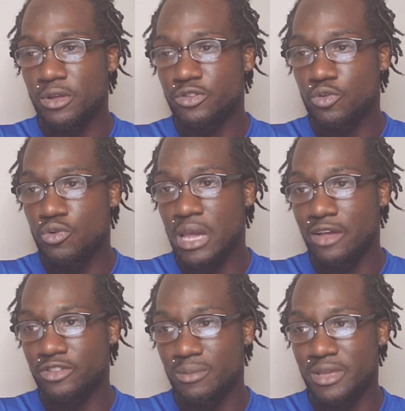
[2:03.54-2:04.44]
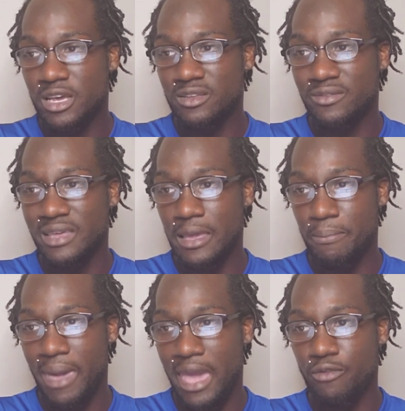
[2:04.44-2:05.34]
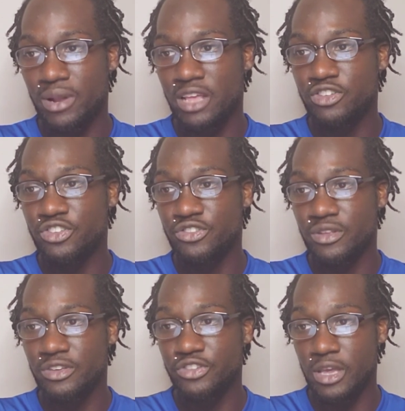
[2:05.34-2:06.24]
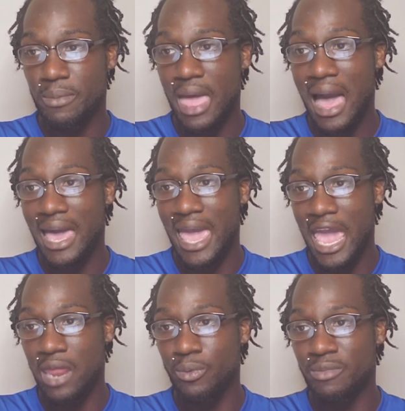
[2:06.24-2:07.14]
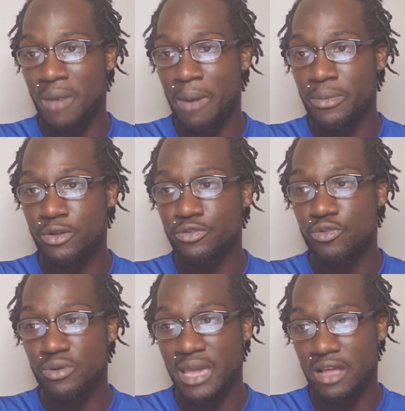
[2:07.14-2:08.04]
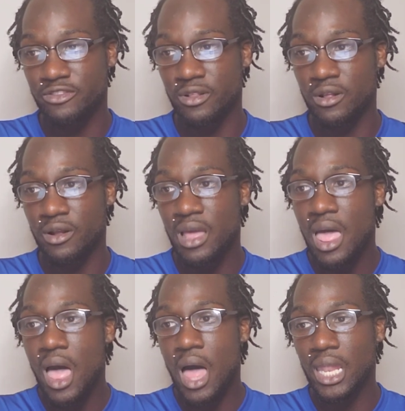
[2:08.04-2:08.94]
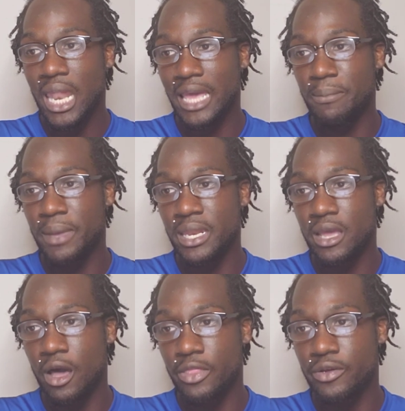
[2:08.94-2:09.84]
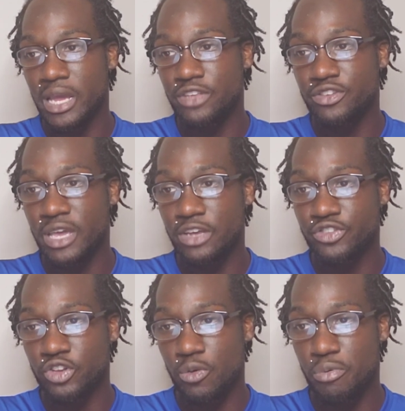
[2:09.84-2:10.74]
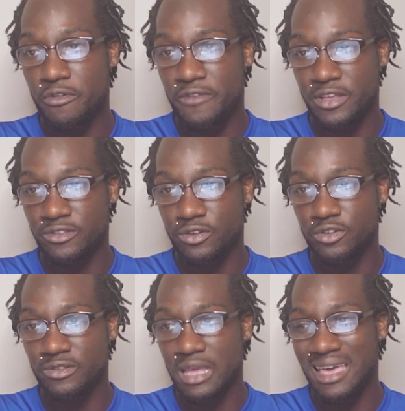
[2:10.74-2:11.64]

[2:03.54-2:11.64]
a school counselor because of the impact relationship I had with my middle school counselor. Unlike many other educational professors,